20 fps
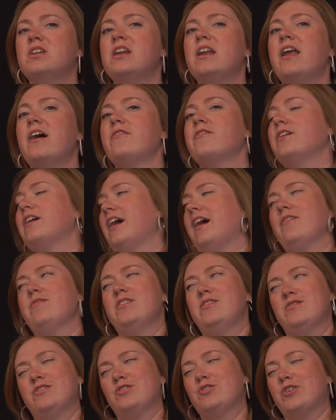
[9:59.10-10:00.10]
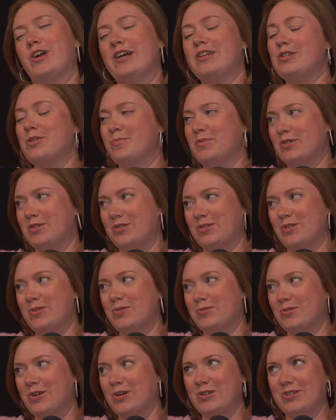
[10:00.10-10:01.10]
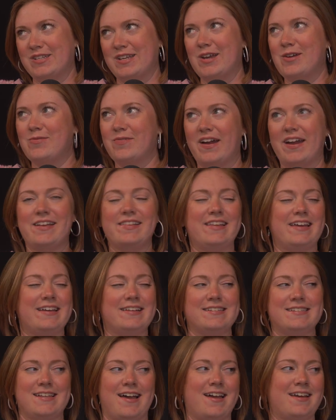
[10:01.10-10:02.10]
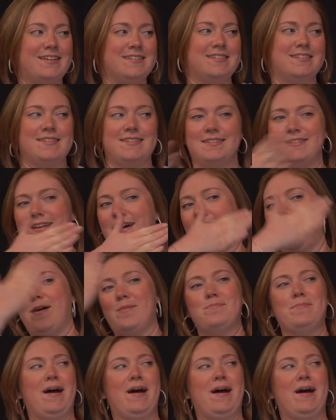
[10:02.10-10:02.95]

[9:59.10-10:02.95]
never have even tried to pursue. right? Like science is not